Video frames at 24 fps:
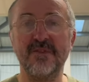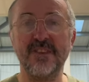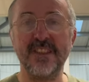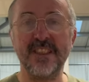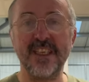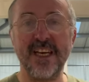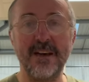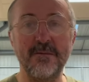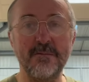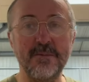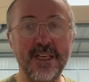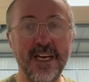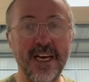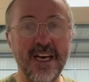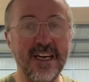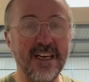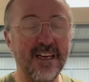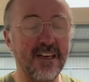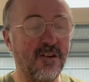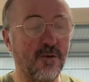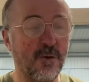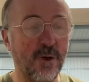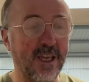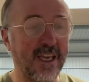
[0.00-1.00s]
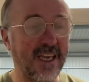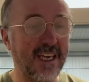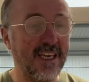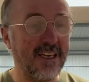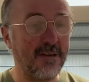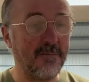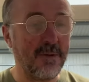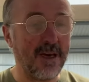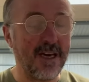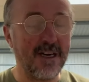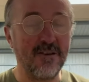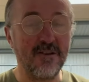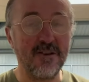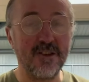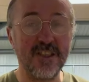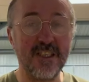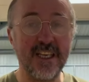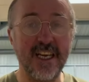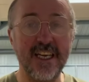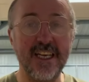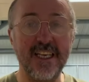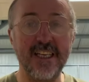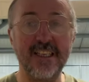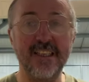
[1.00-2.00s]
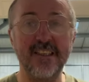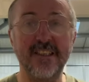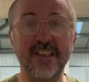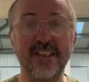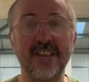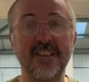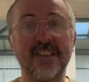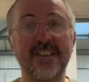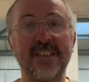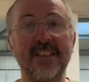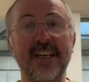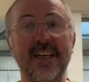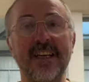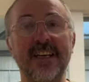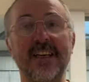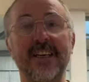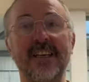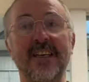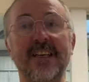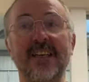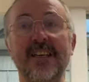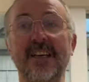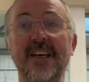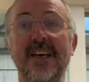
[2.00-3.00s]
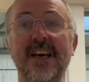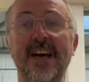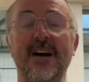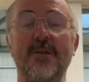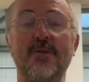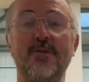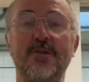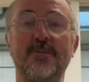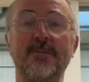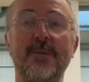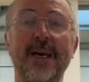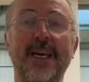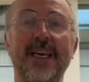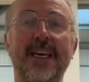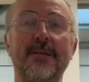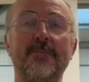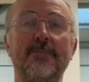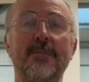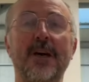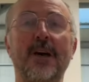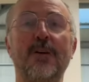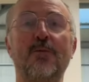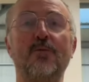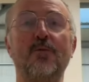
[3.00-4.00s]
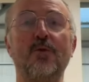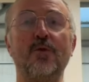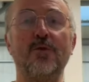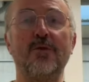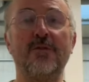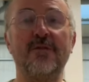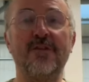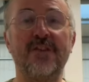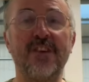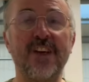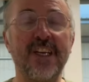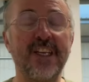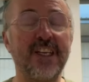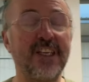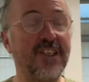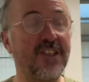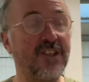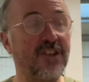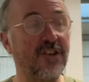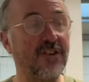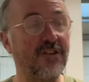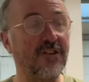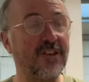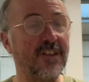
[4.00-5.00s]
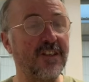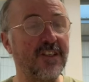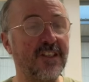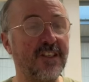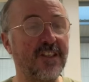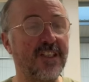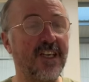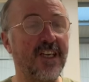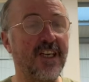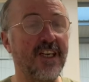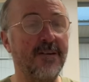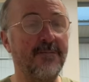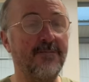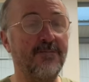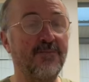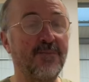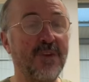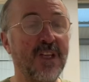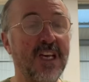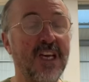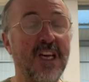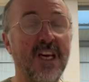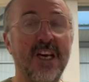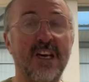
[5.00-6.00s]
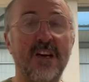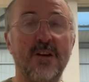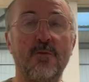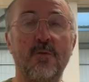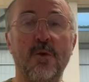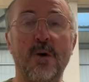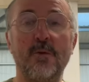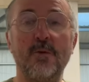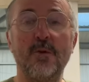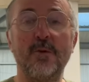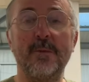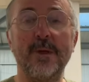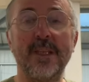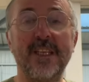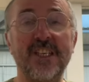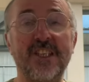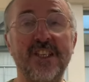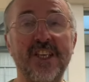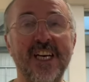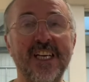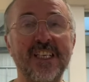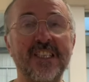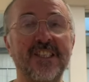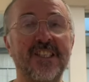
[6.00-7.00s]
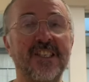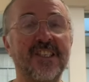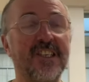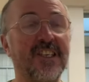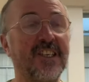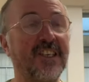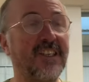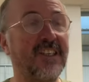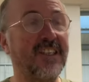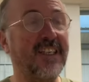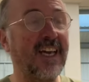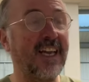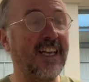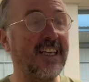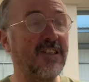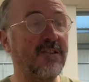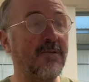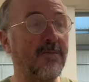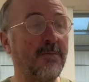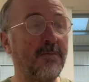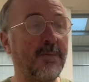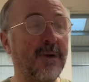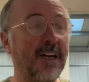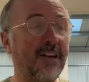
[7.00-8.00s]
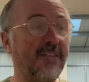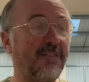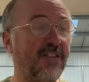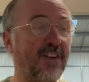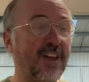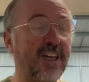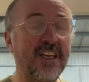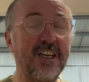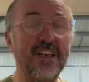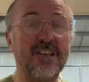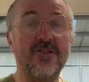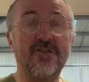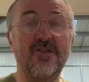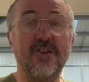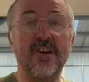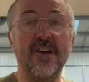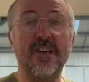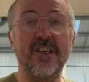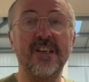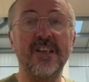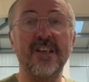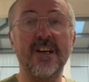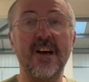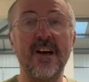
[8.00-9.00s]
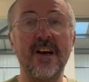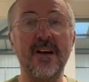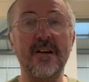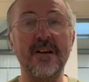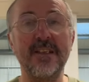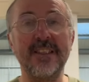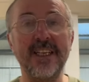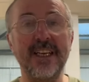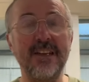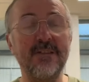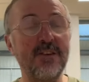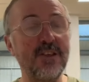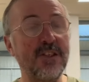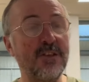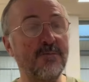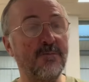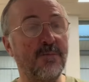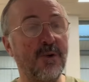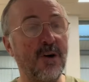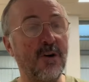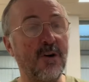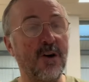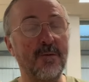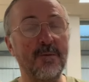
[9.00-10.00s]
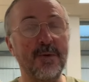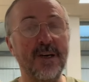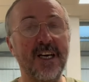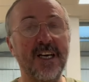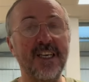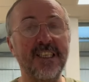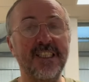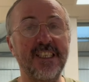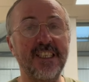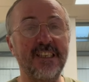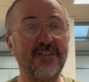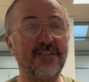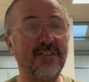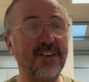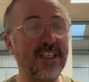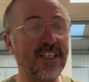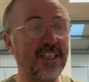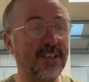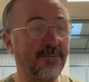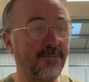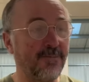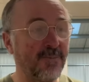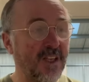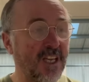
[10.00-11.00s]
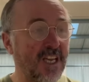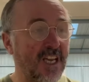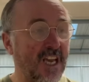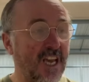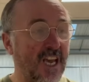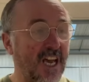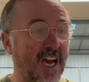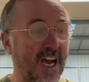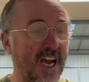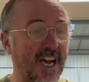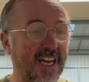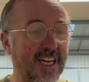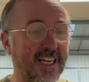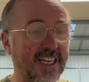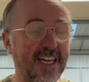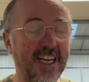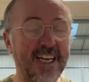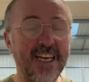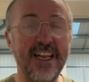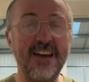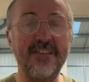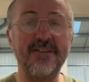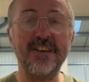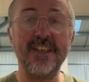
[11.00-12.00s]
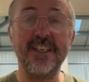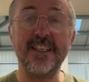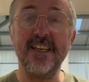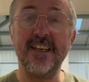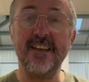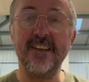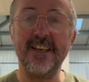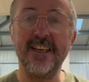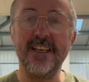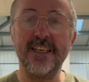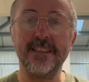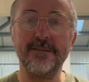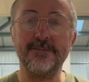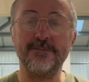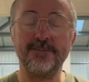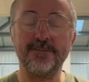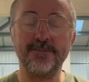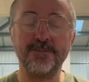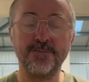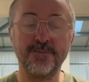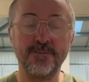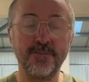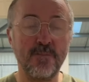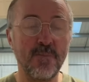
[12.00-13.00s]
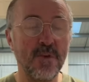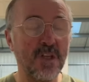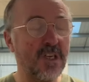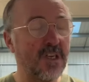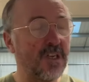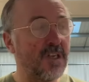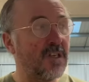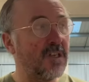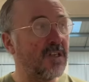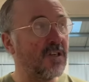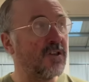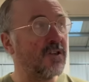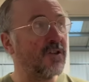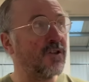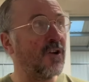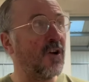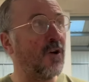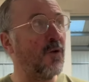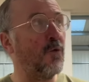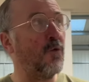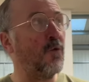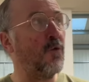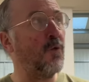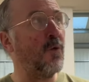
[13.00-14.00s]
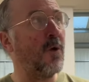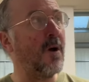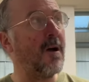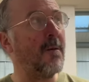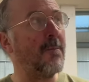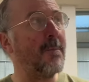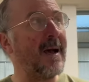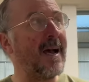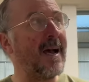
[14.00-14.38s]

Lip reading: typed out a quick email saying that I was making my own wooden furniture and what would be the chances of getting some of my furniture on a television programme on ITV, and I left it at that. So